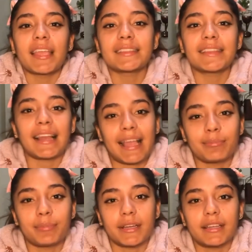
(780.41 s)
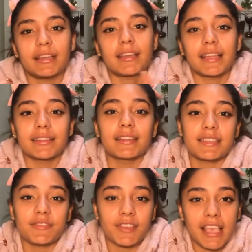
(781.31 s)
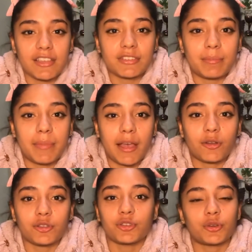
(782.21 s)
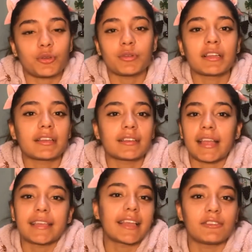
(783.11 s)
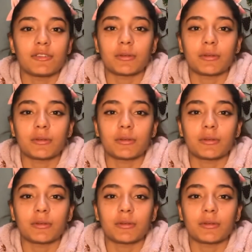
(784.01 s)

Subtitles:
hit that like button, hit the notification bell so you can like get